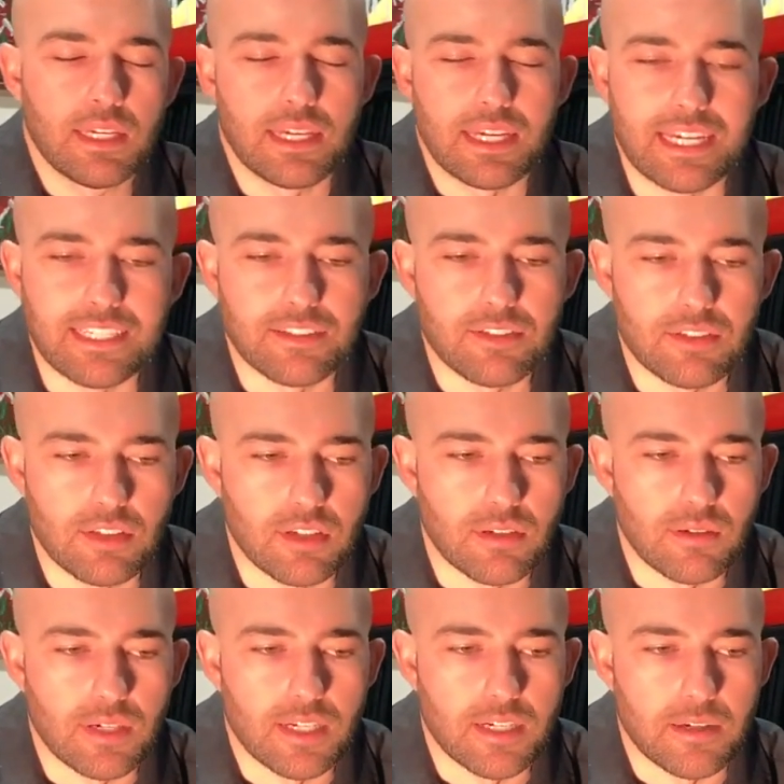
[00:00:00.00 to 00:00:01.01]
And
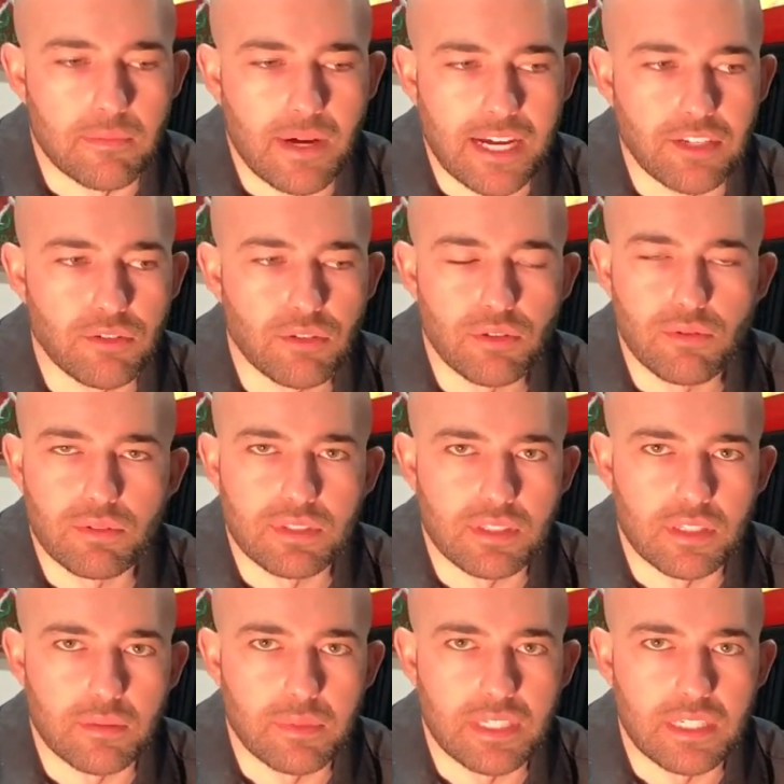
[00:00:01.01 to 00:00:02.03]
so I knew it wasn't
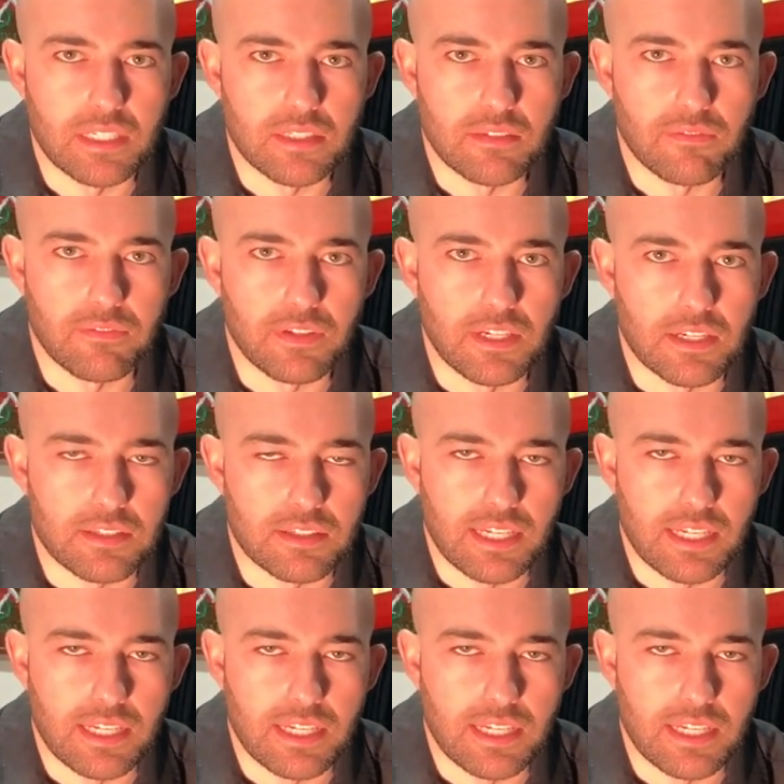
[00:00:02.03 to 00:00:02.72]
going to be an easy fix.